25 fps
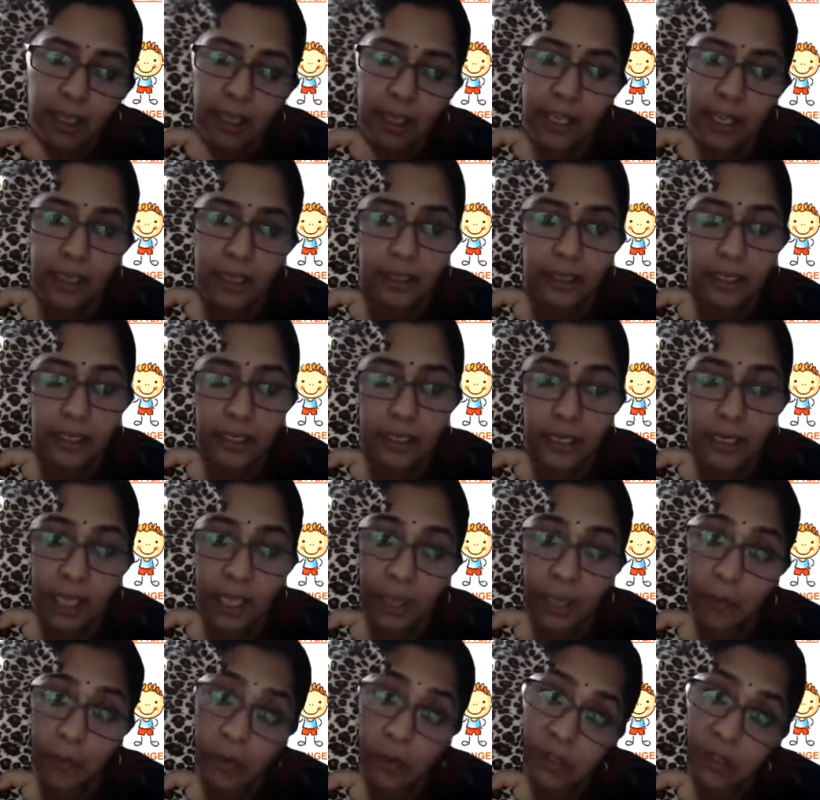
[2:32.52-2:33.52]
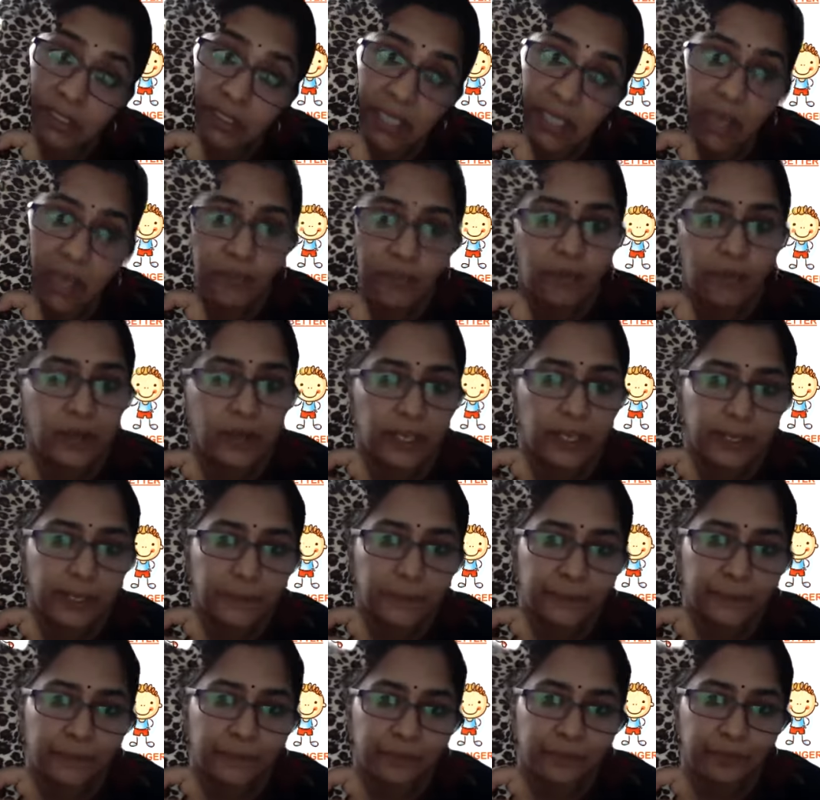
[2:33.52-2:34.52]
And then it came out safely.
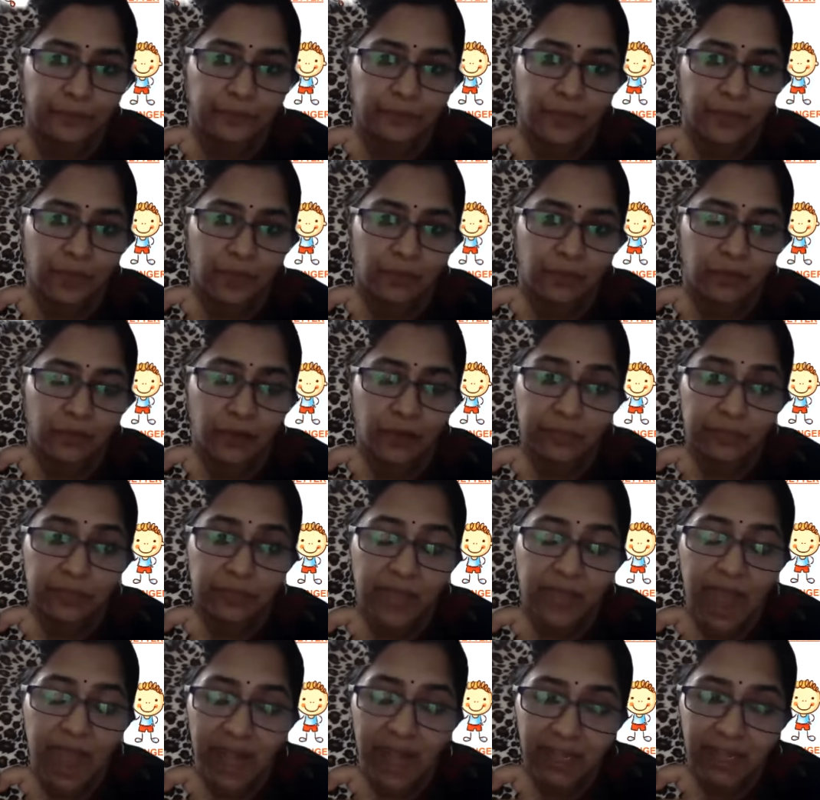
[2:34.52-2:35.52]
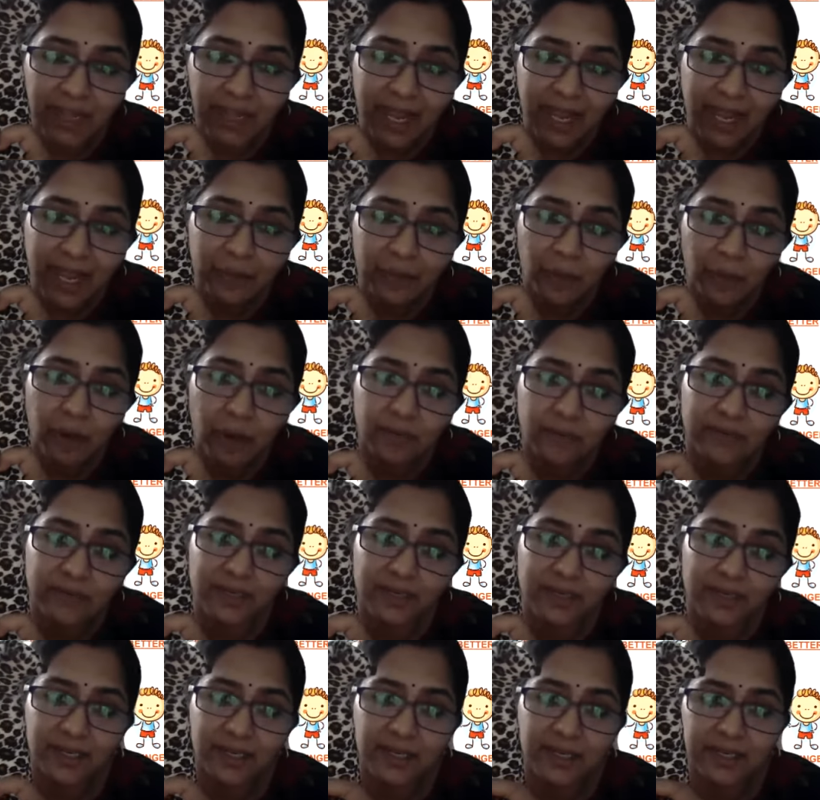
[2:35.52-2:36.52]
From that time
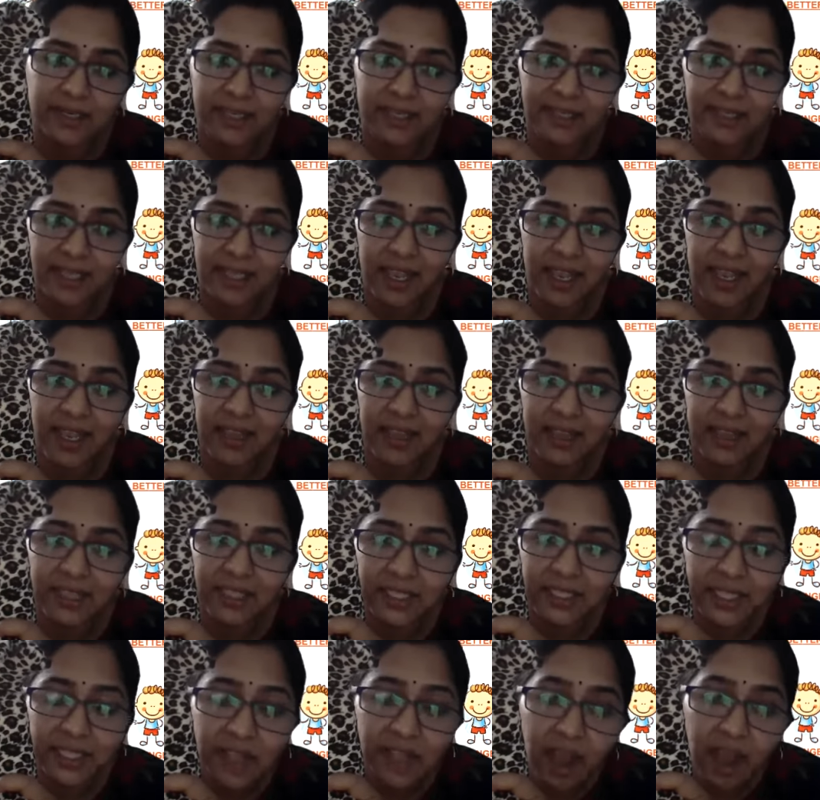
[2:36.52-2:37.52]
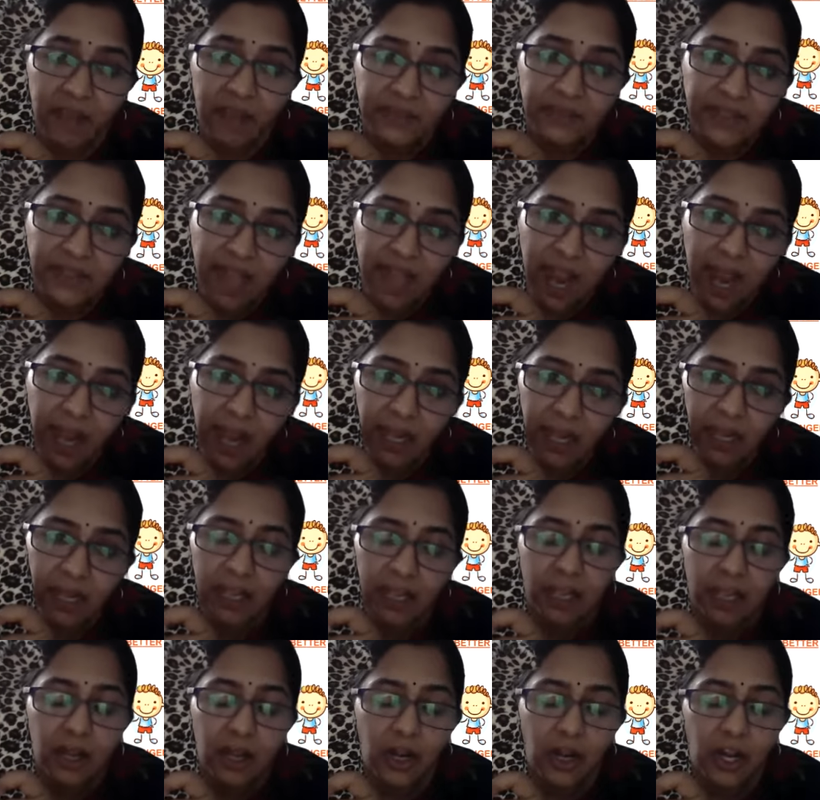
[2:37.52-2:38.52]
onwards, the giraffes had
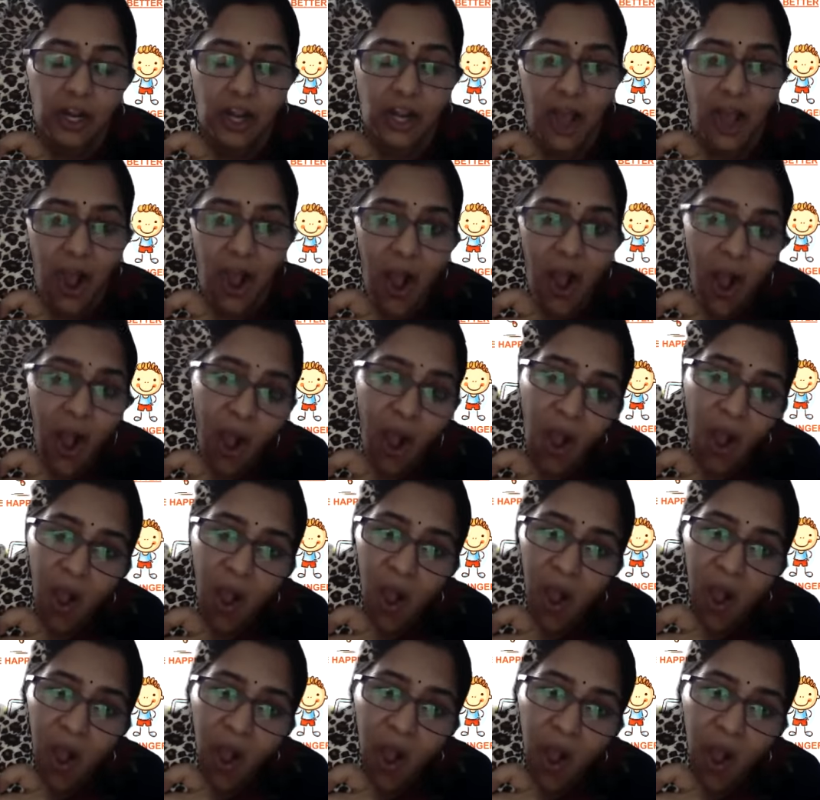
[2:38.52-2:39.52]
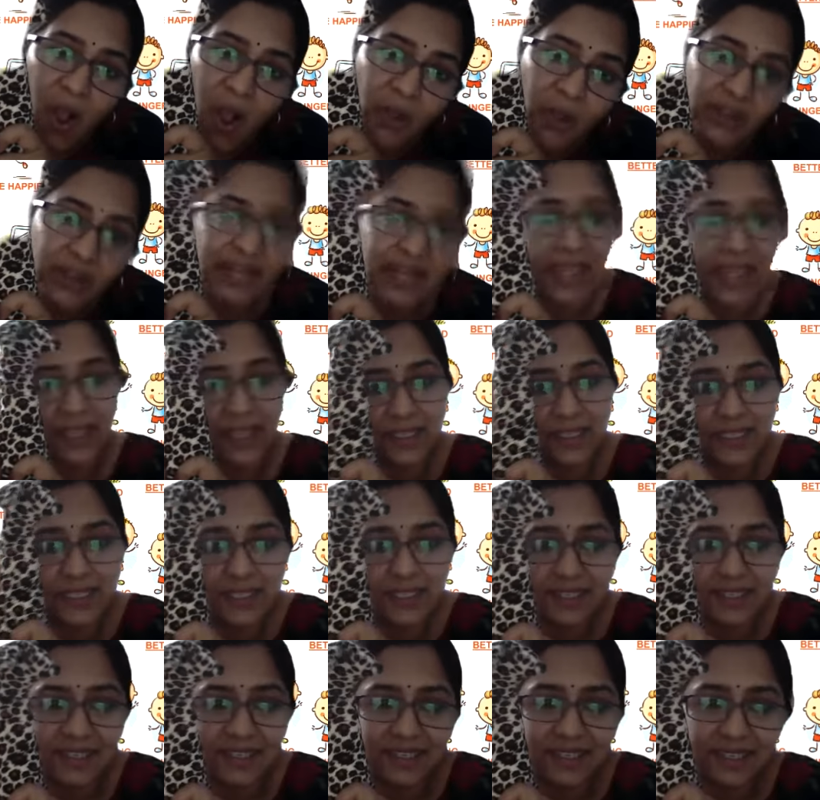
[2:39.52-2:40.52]
long
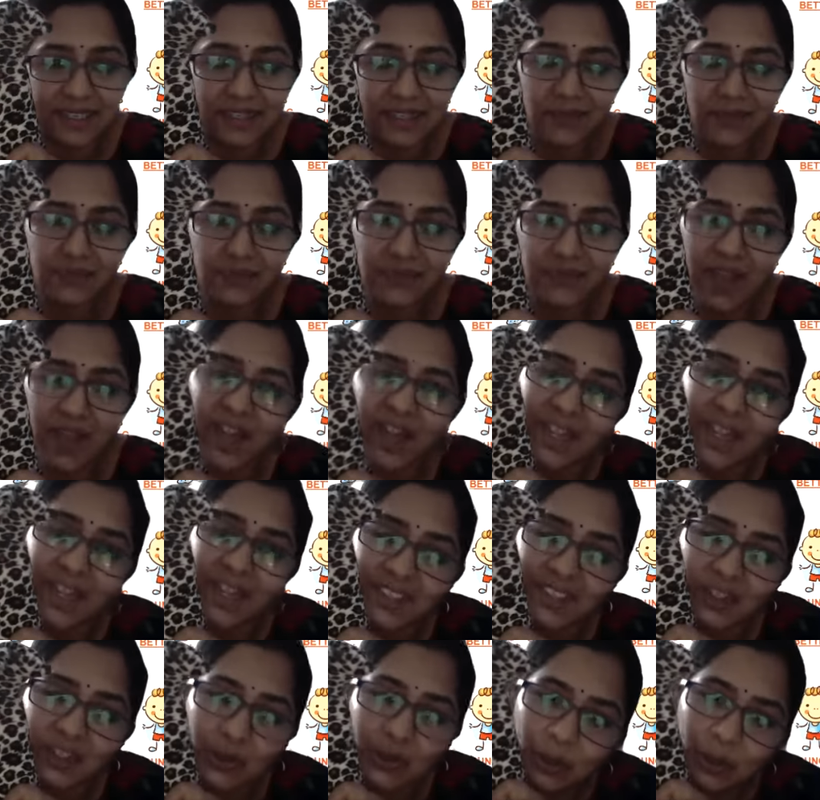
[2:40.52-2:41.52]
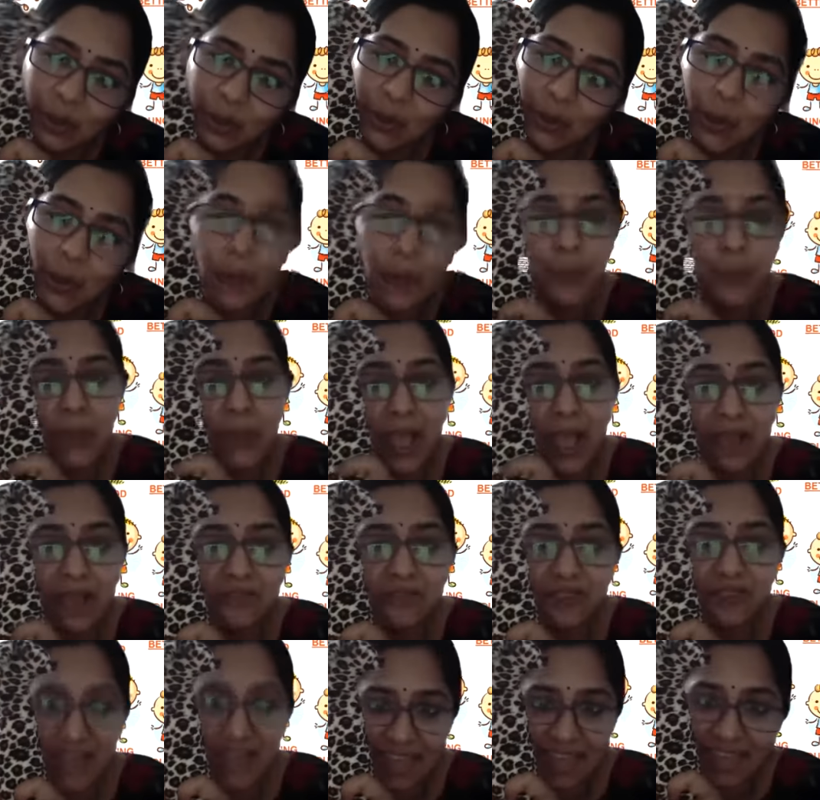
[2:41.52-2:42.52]
necks. That's a funny story. Hope you
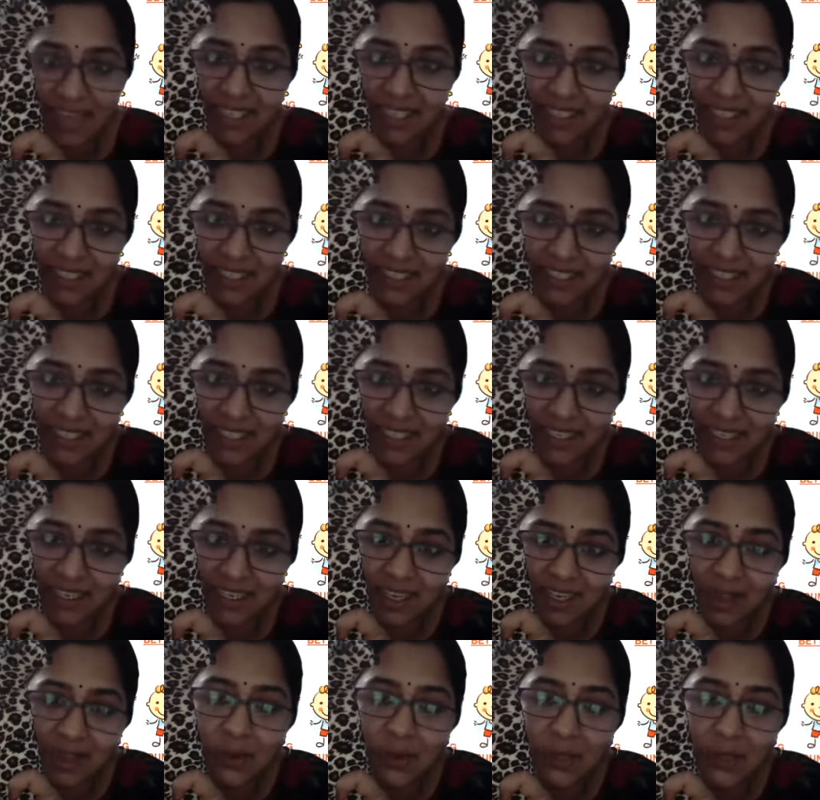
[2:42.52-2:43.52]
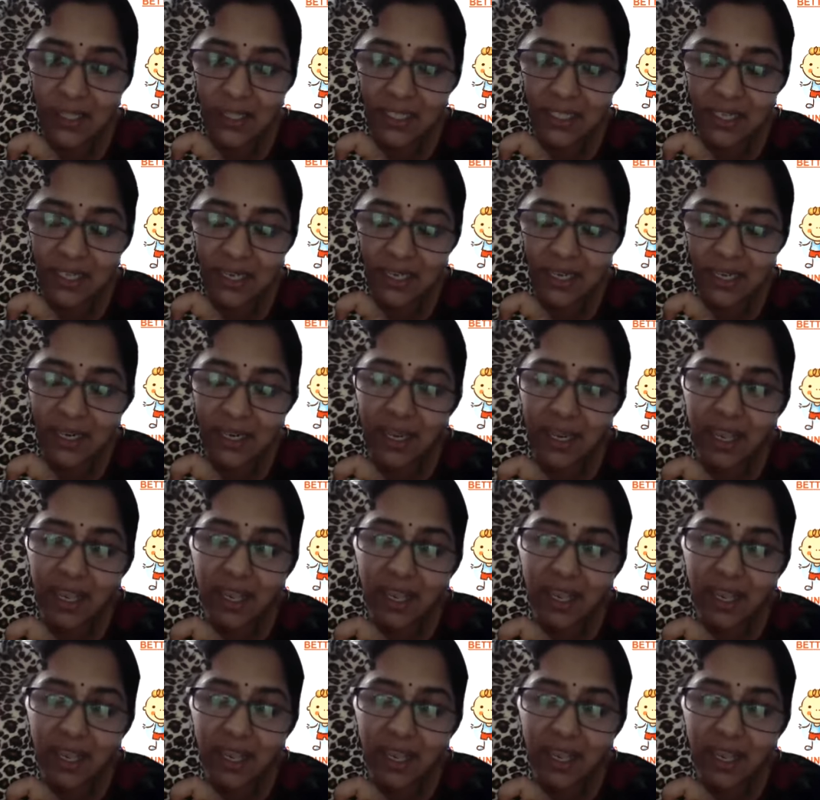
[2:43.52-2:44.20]
have liked it. Okay, children?